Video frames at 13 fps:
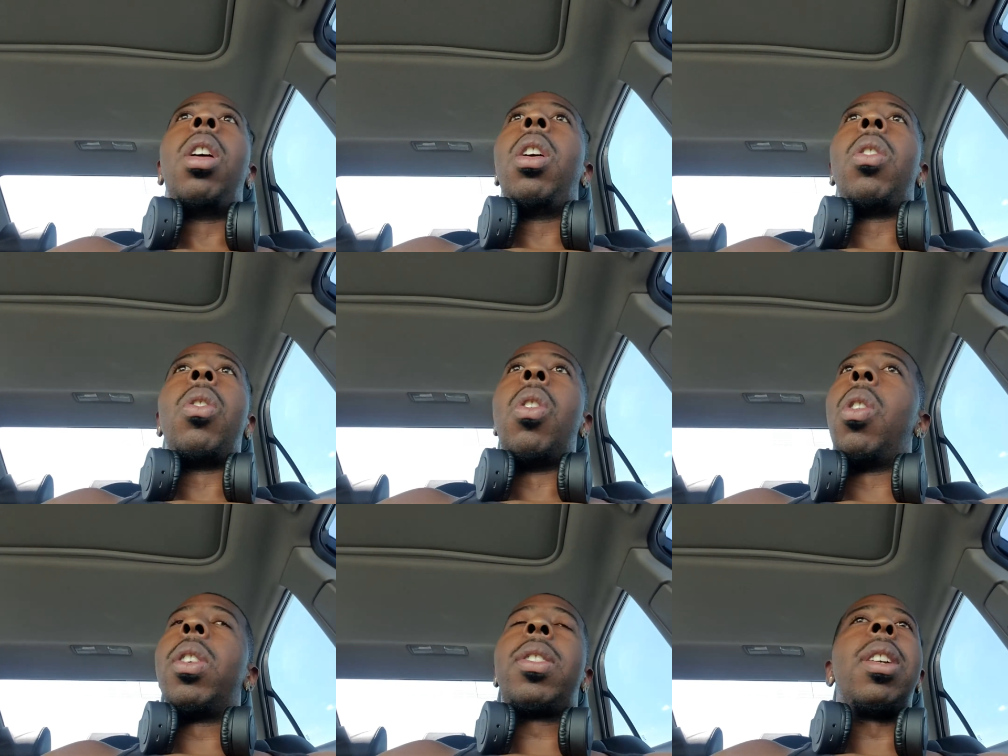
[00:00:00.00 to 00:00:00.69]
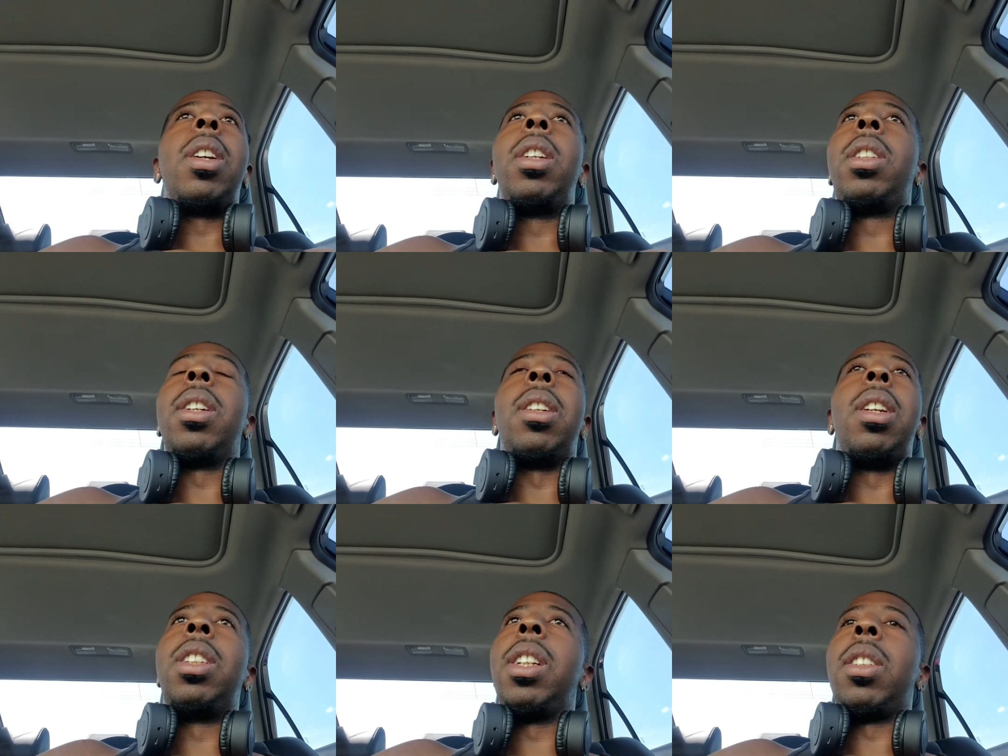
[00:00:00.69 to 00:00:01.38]
you know what I'm saying,
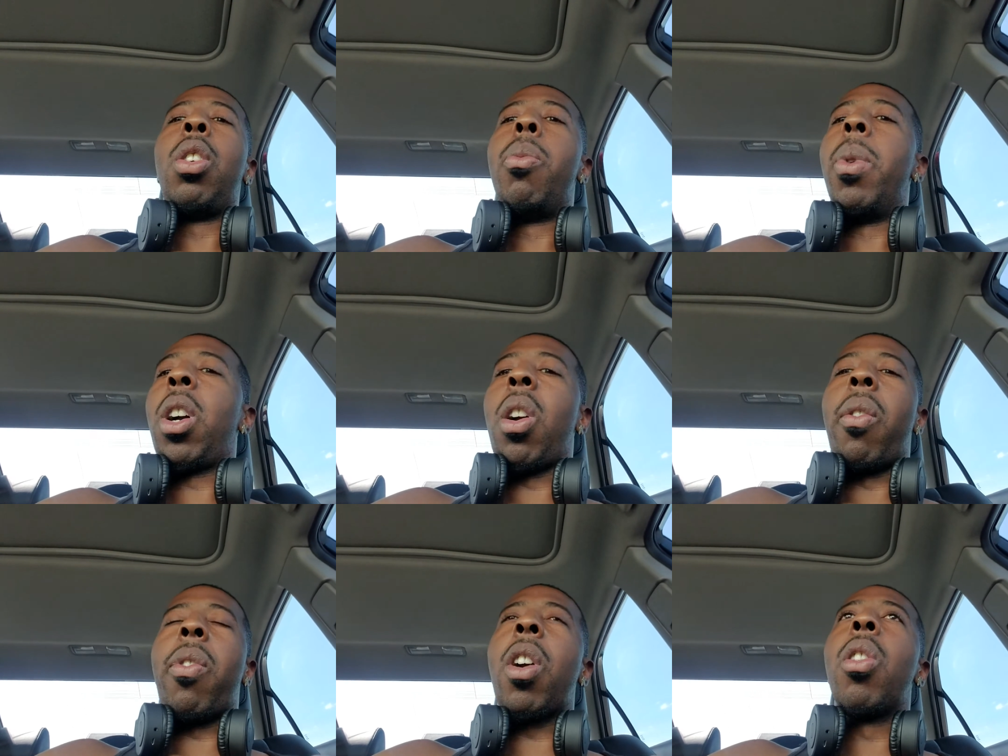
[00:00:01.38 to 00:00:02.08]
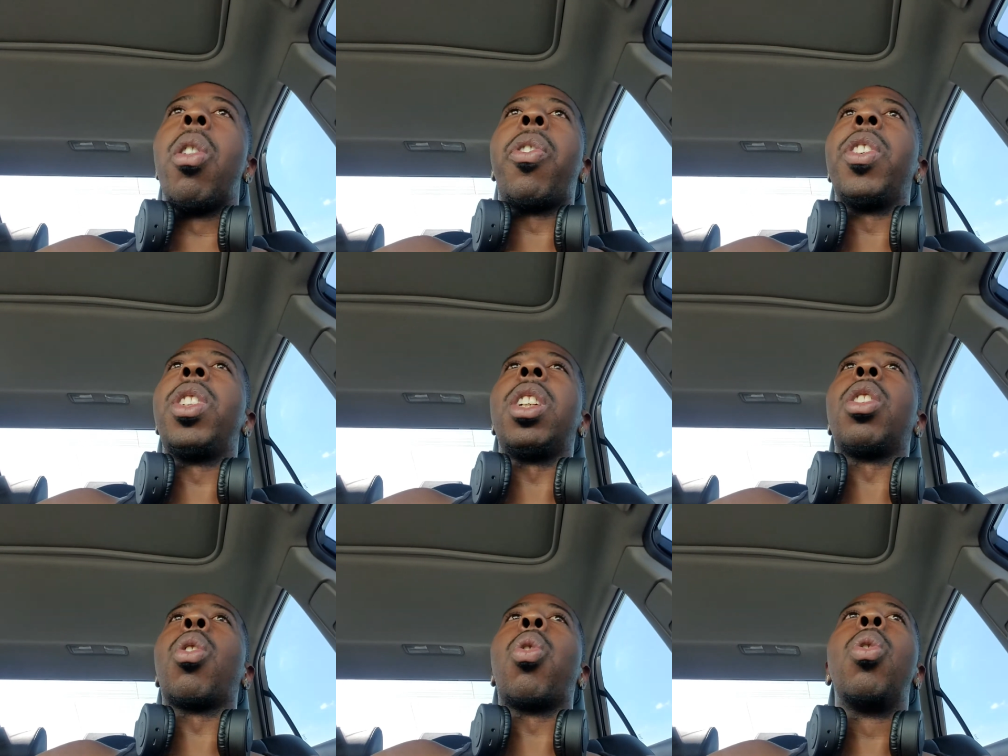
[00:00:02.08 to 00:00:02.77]
it just too much converter for
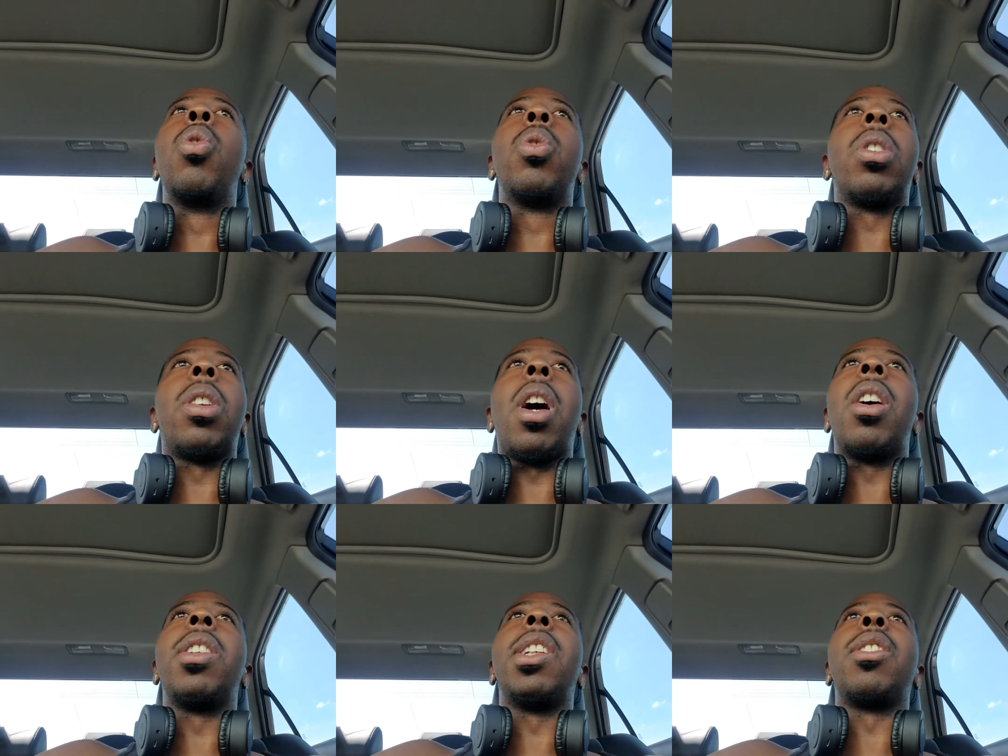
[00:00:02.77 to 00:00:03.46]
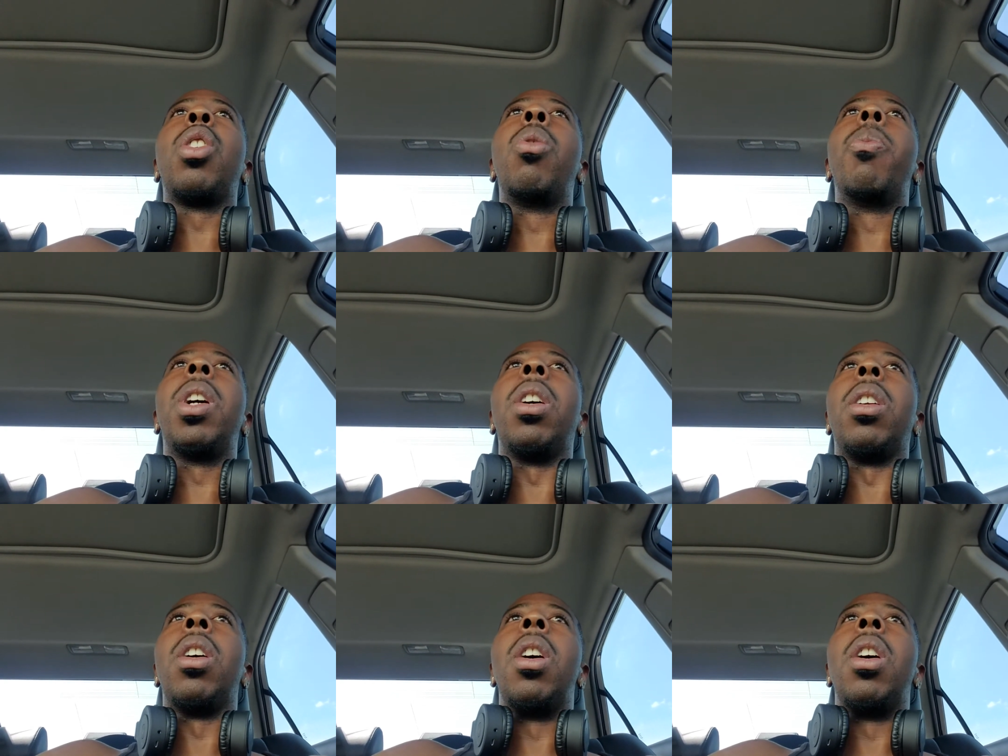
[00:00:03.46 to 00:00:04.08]
just cruising, dog. It's just too much.